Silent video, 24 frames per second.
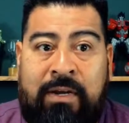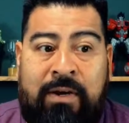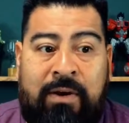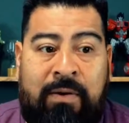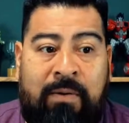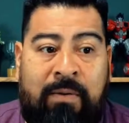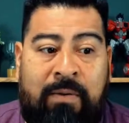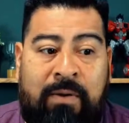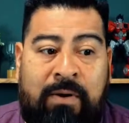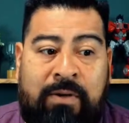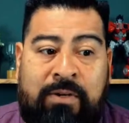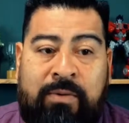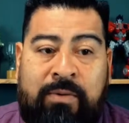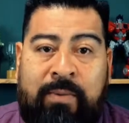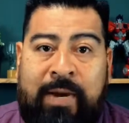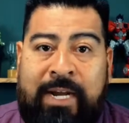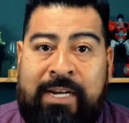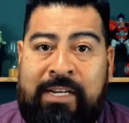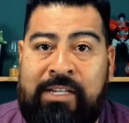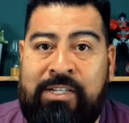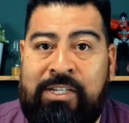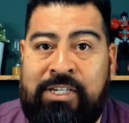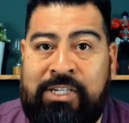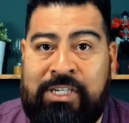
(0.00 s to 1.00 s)
Or do I
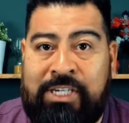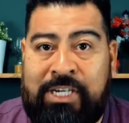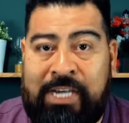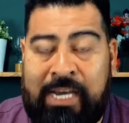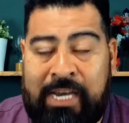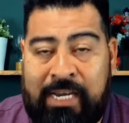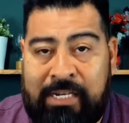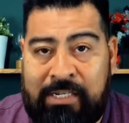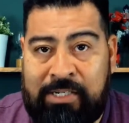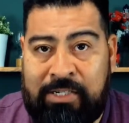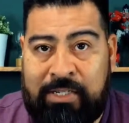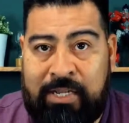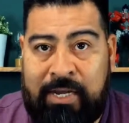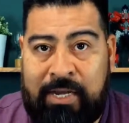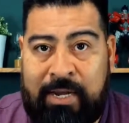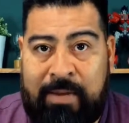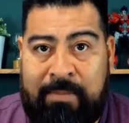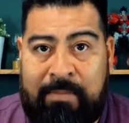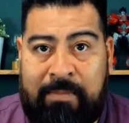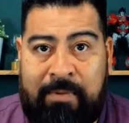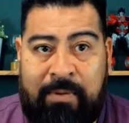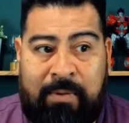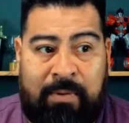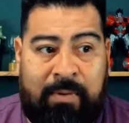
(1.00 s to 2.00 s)
need to change
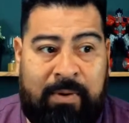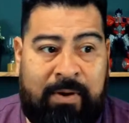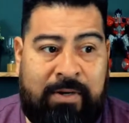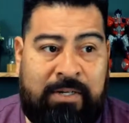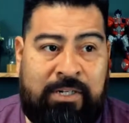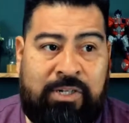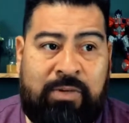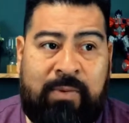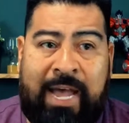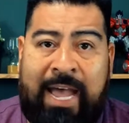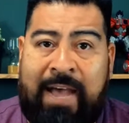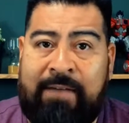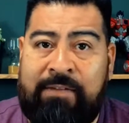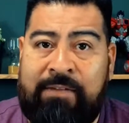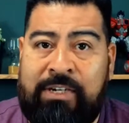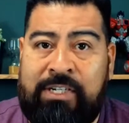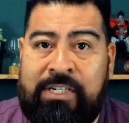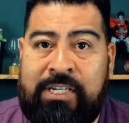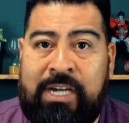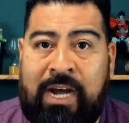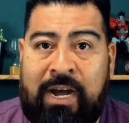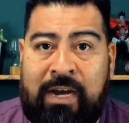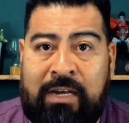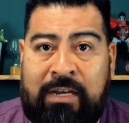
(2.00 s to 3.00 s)
them? Or do I have a
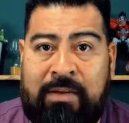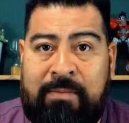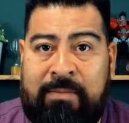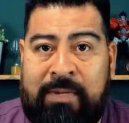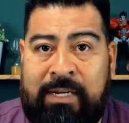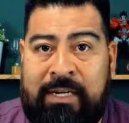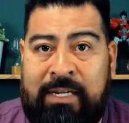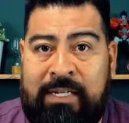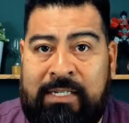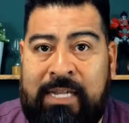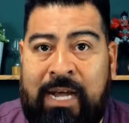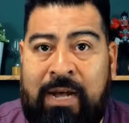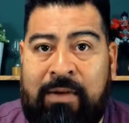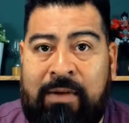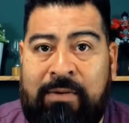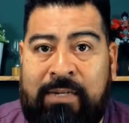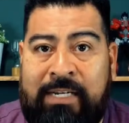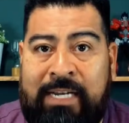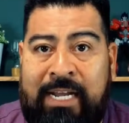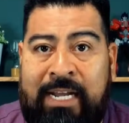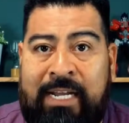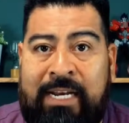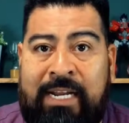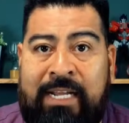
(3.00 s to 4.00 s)
document that's
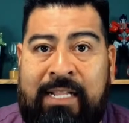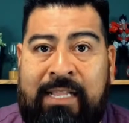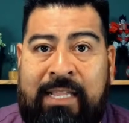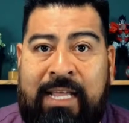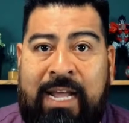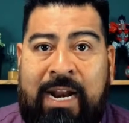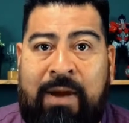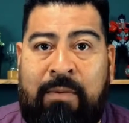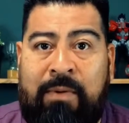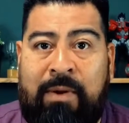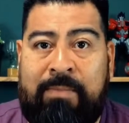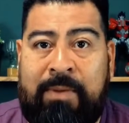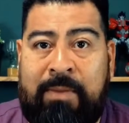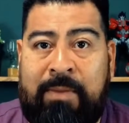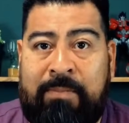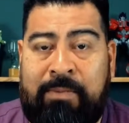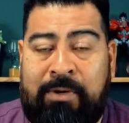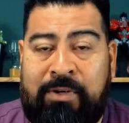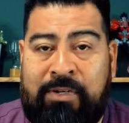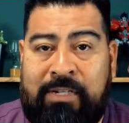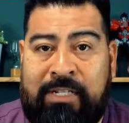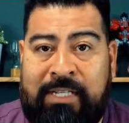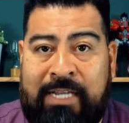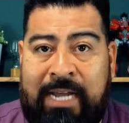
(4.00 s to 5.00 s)
outdated that I want people
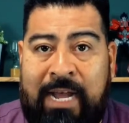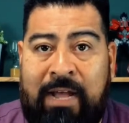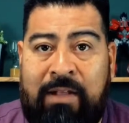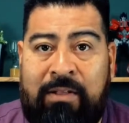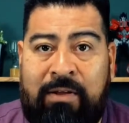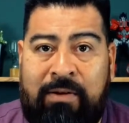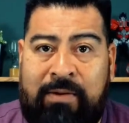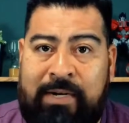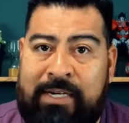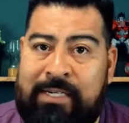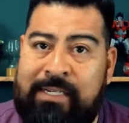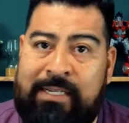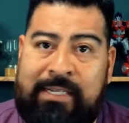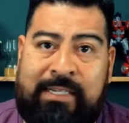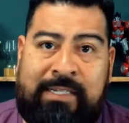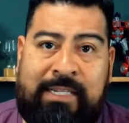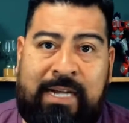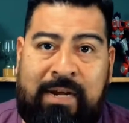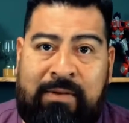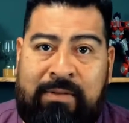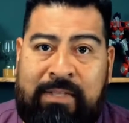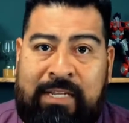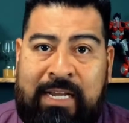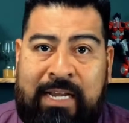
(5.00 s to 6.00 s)
to download it and it's
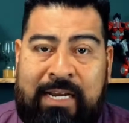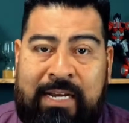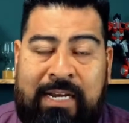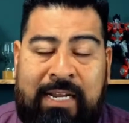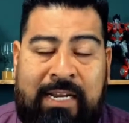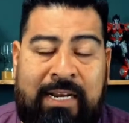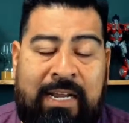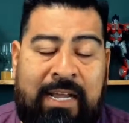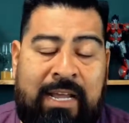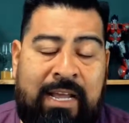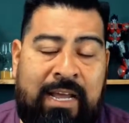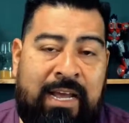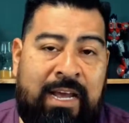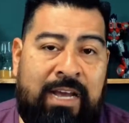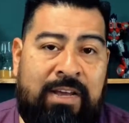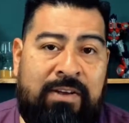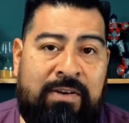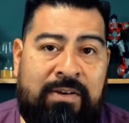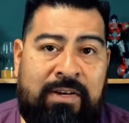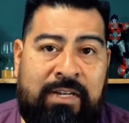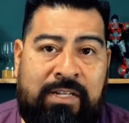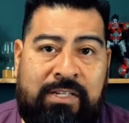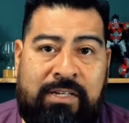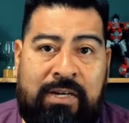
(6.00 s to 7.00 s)
outdated, and
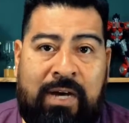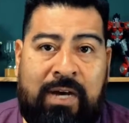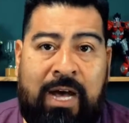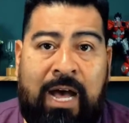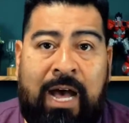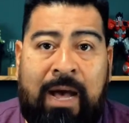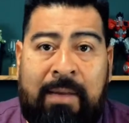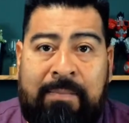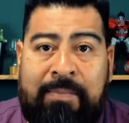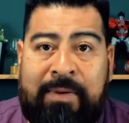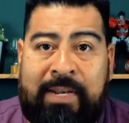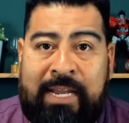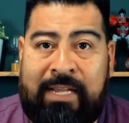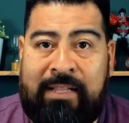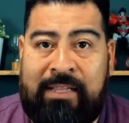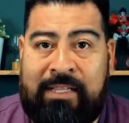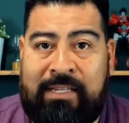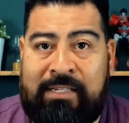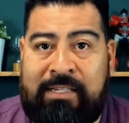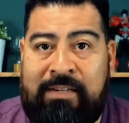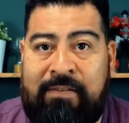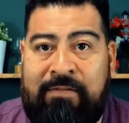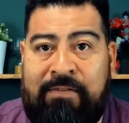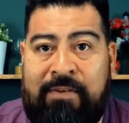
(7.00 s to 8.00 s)
you need to update
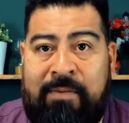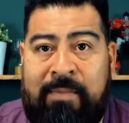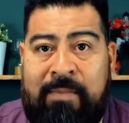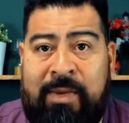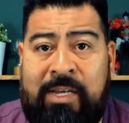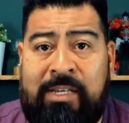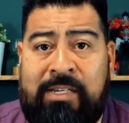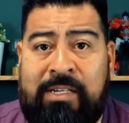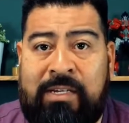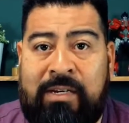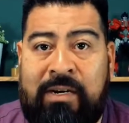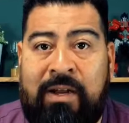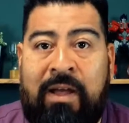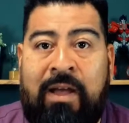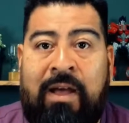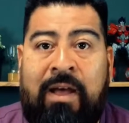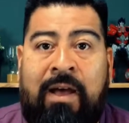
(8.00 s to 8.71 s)
this information?